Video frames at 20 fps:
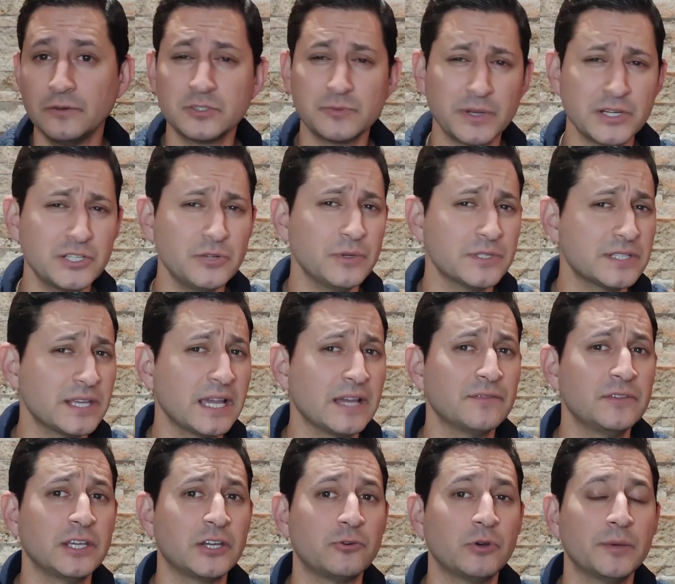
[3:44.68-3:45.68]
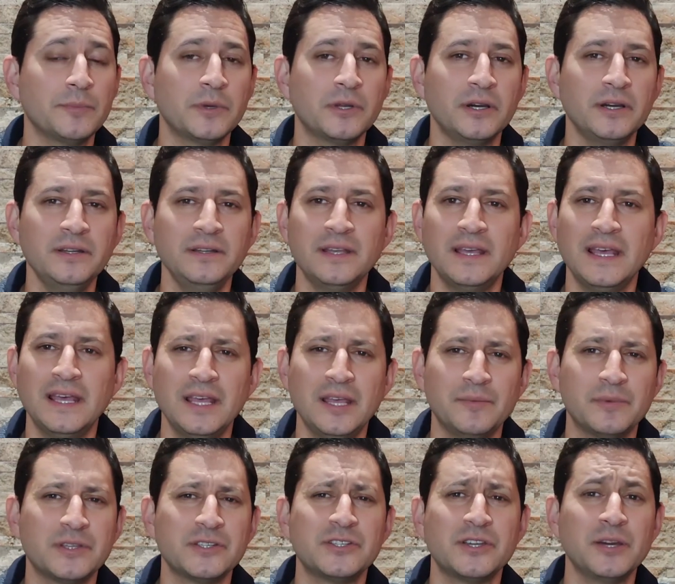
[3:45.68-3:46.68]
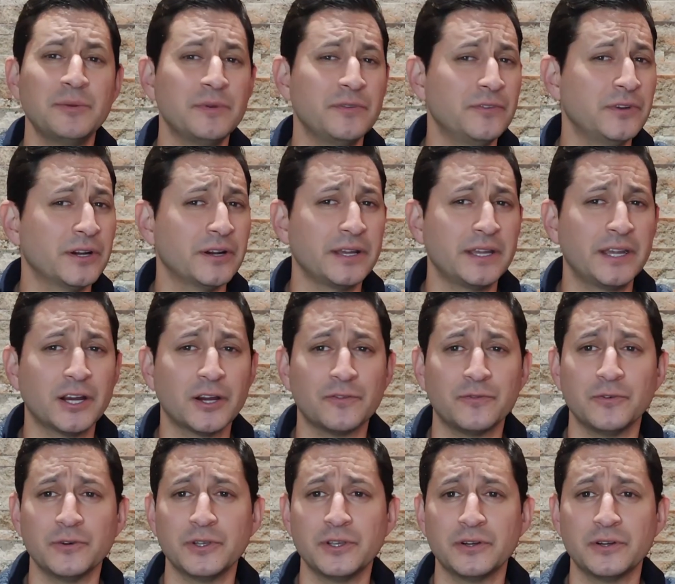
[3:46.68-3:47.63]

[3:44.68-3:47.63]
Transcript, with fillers: Especially once I have the equipment on, because you got to be very careful.